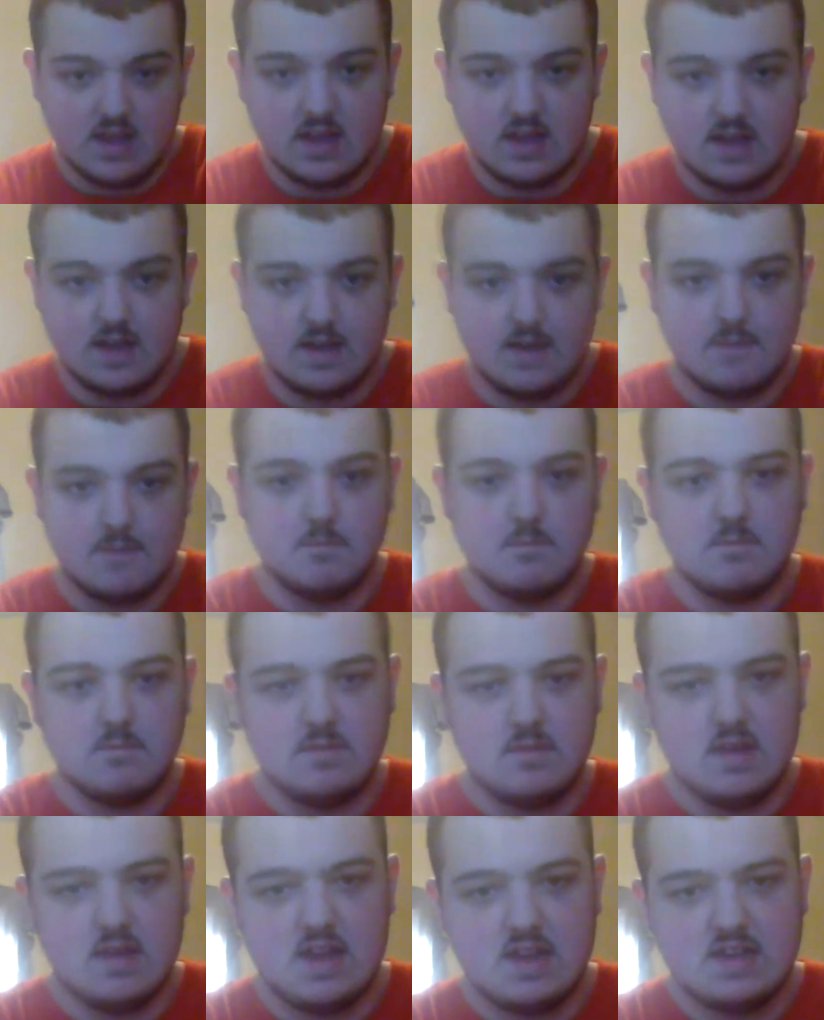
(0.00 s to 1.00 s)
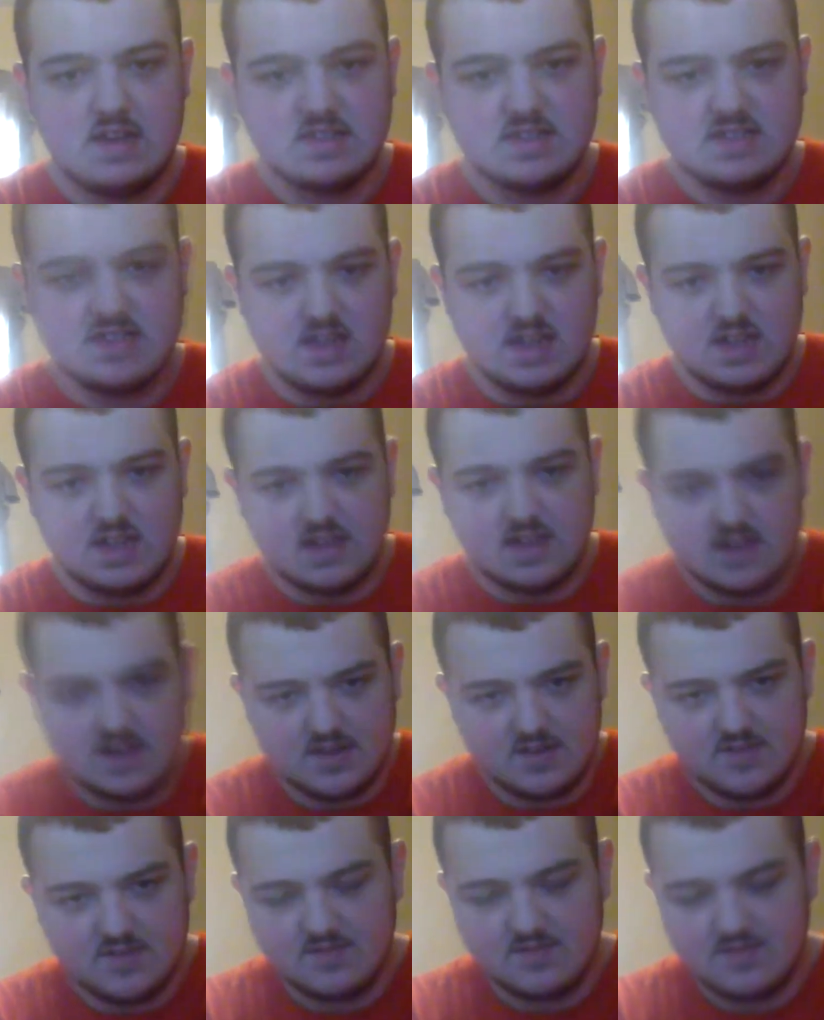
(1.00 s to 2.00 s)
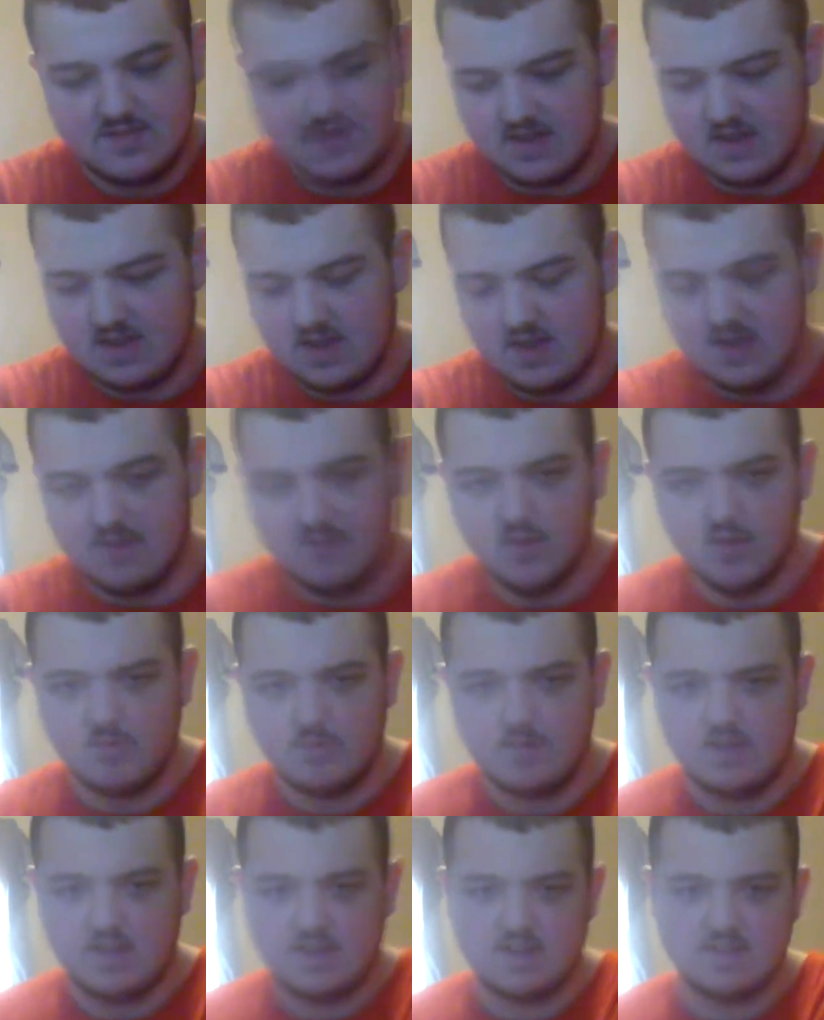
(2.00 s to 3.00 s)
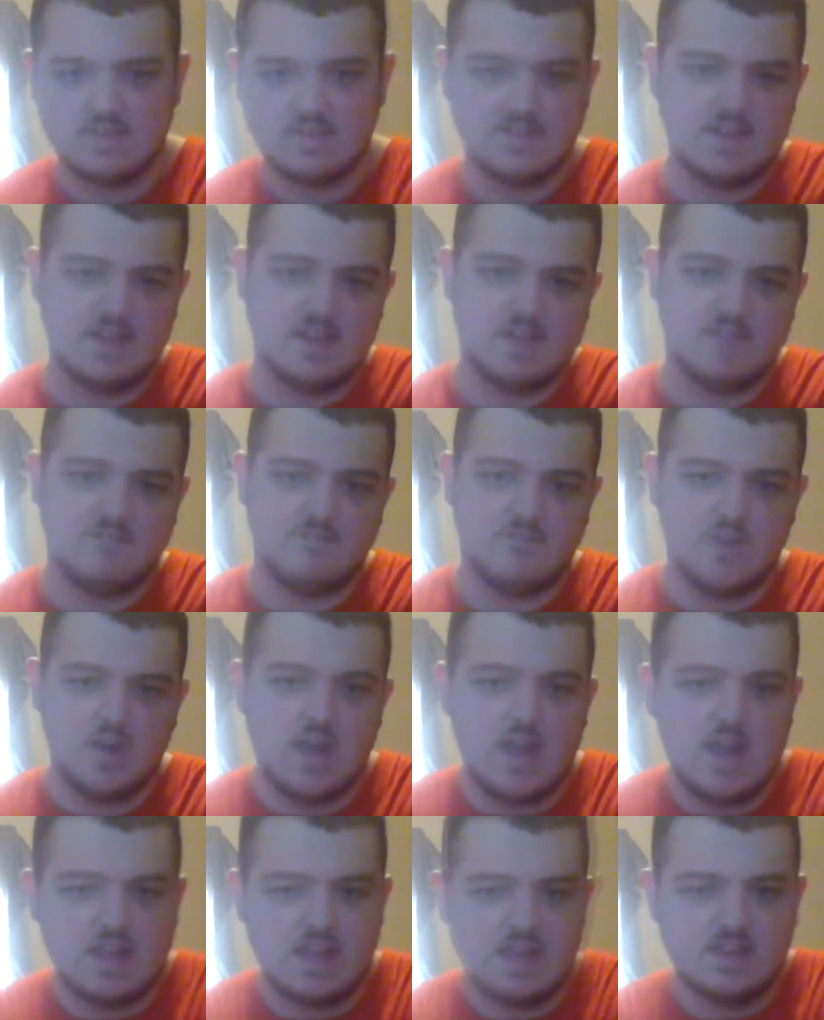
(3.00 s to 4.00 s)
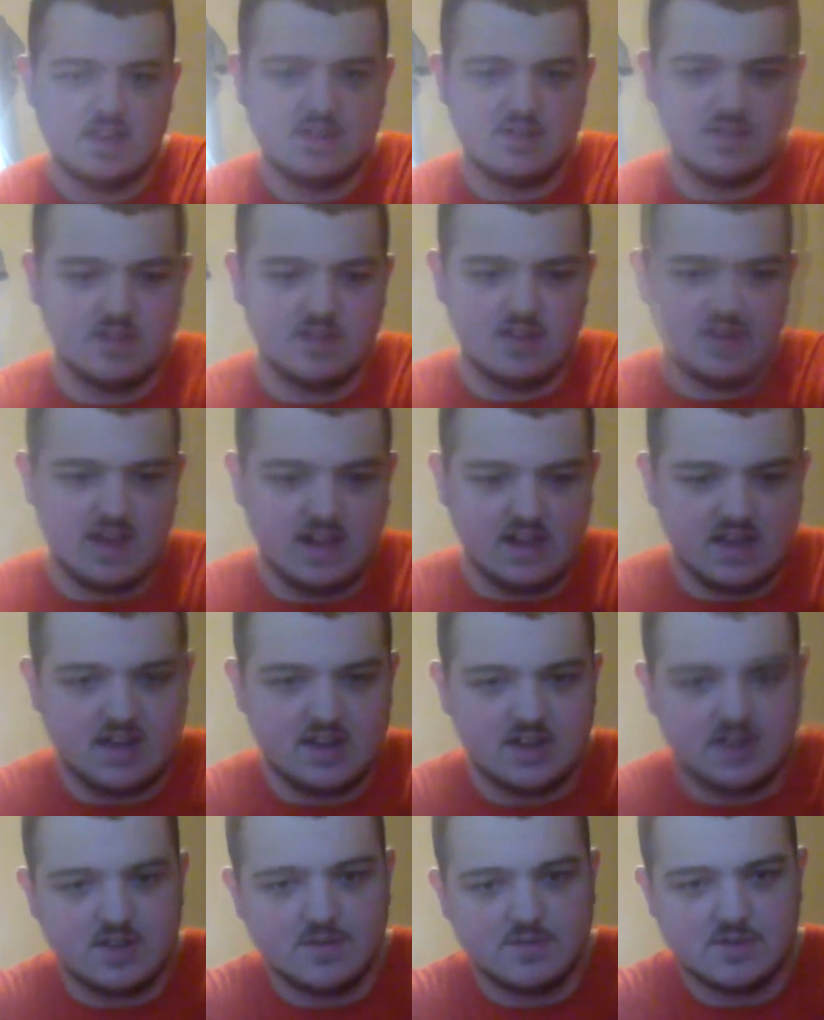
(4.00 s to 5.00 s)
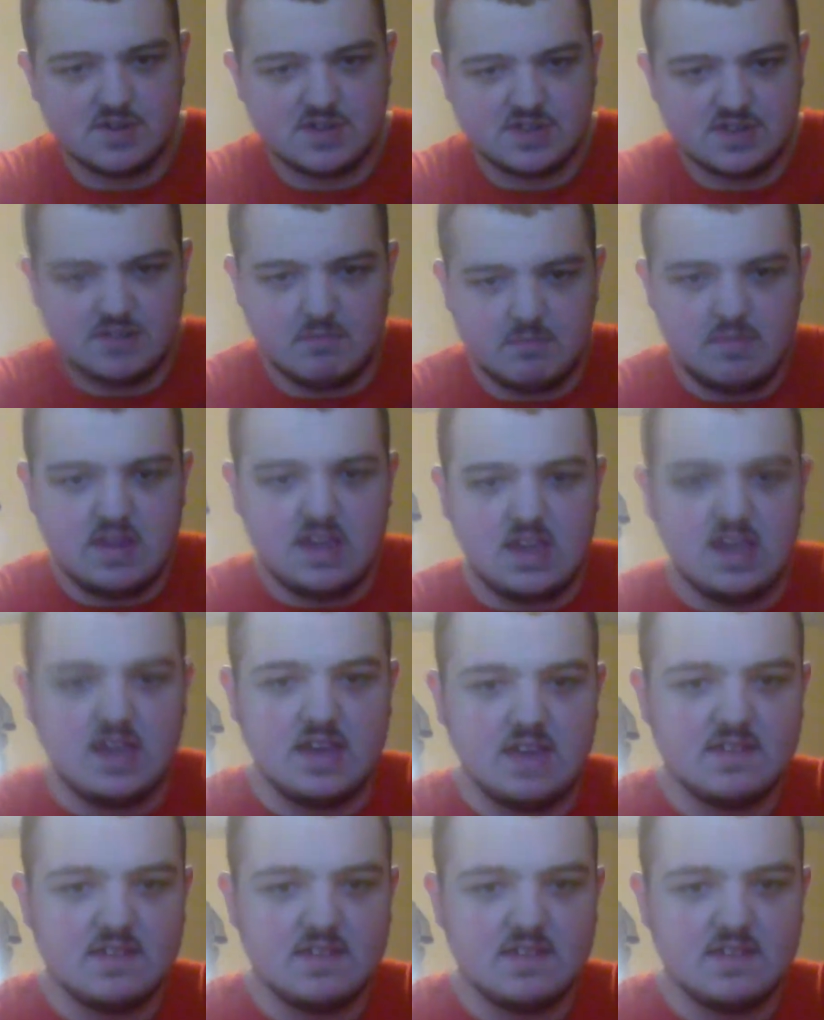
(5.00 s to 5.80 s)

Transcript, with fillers: Um, I just think of Voltwing as like a friend or like another version of me.